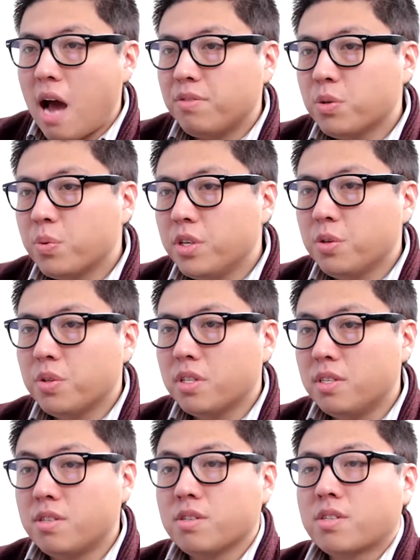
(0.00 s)
After we do the
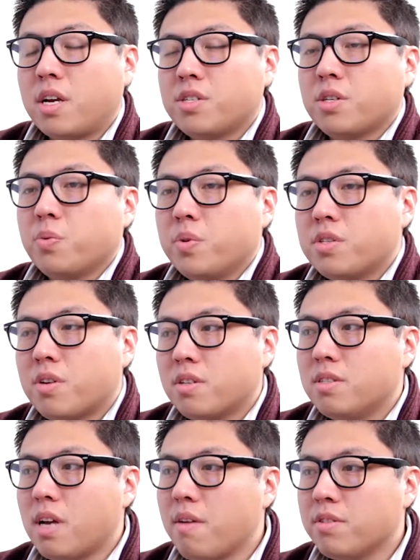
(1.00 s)
digital sketching, we start
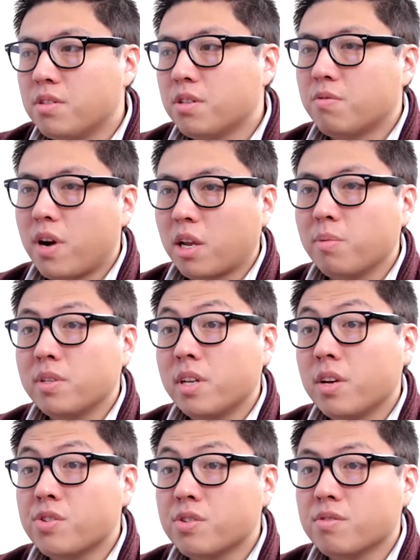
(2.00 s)
to dive into the
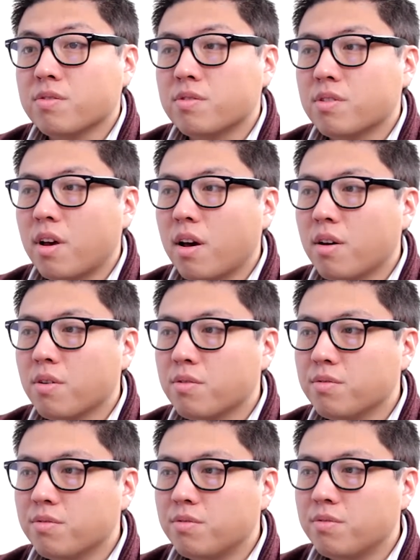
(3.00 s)
recommendations
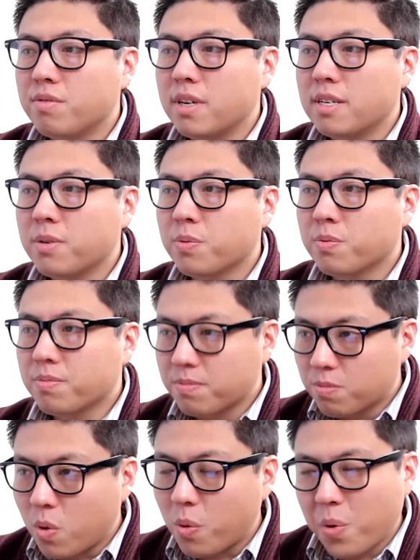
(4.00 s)
of
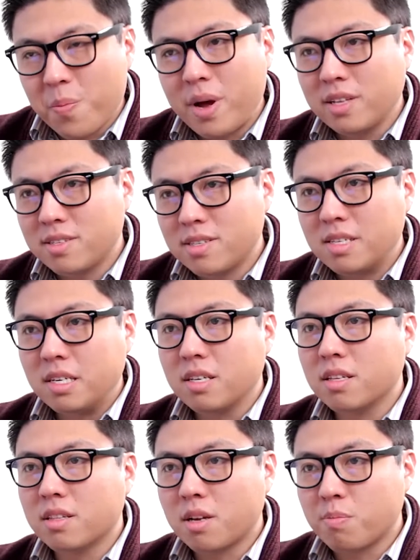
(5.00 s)
what we might
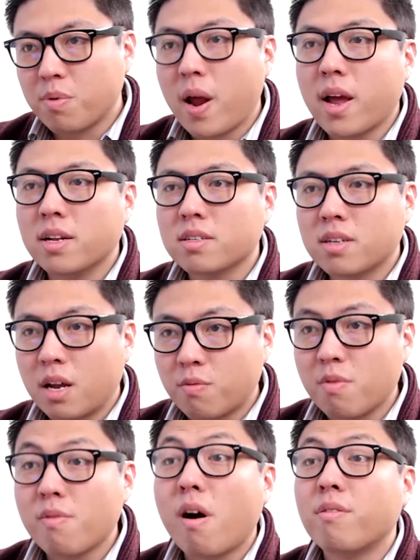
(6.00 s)
see their brand kind of
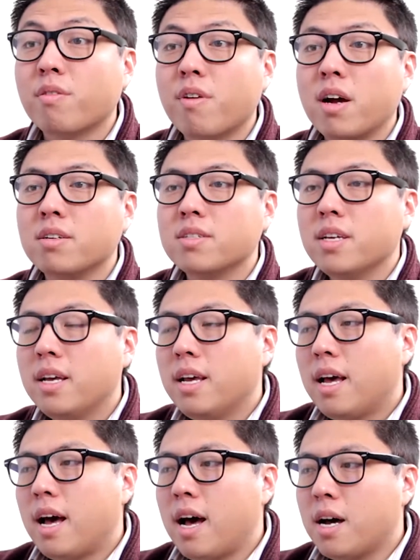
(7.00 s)
revolve around.
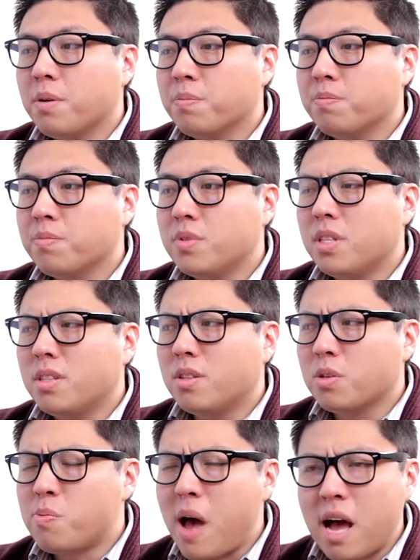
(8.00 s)

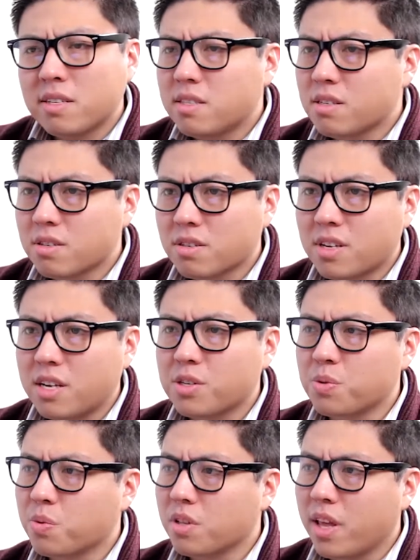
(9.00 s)
Those past digital
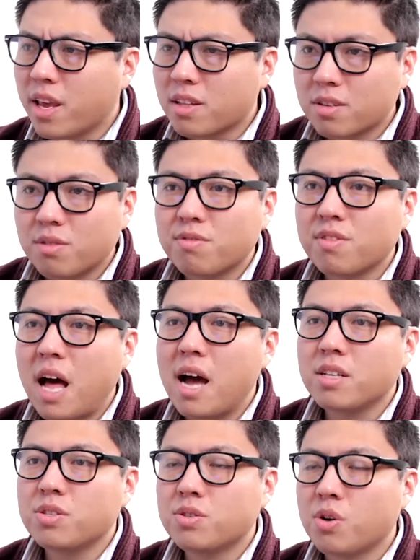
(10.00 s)
sketches were laying a little
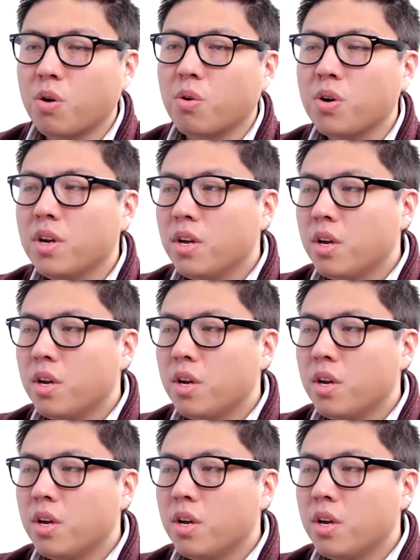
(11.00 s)
flat, so